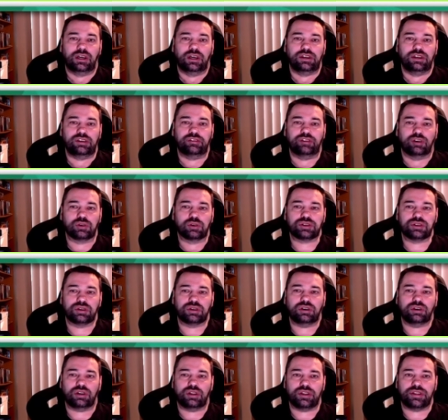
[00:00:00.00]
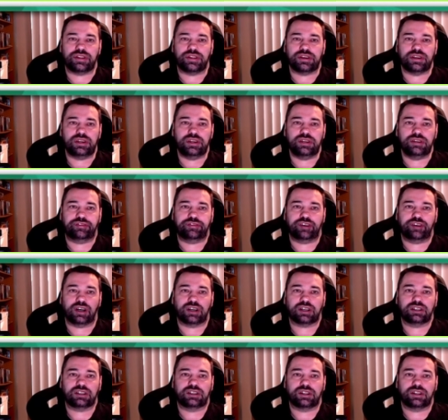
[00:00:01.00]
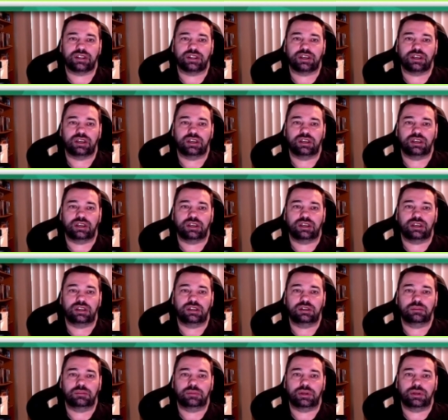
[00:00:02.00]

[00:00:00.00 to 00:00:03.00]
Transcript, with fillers: You've also got the fact that um,